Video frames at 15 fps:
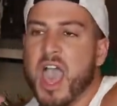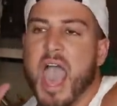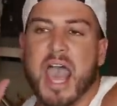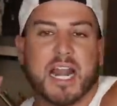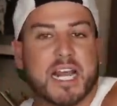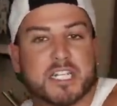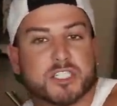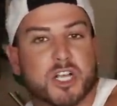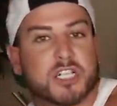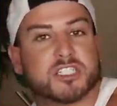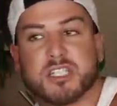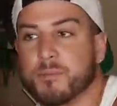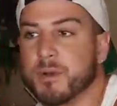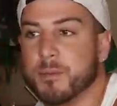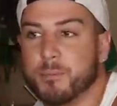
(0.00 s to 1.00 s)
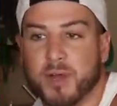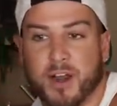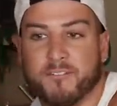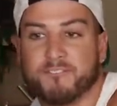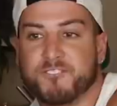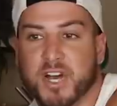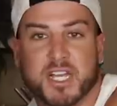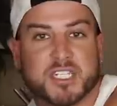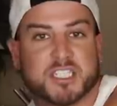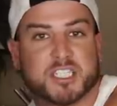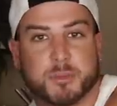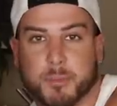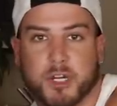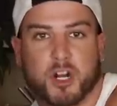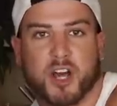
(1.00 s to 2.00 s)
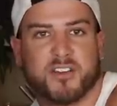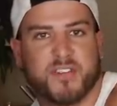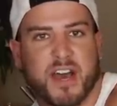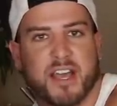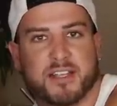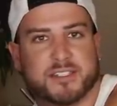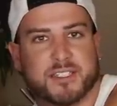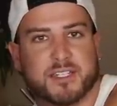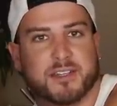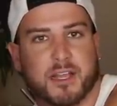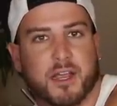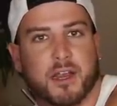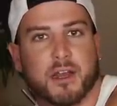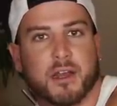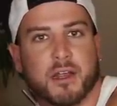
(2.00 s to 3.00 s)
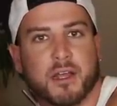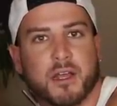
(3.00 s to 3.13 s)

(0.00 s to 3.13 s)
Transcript: And I saw somebody put a fucking Smirnoff Ice in there.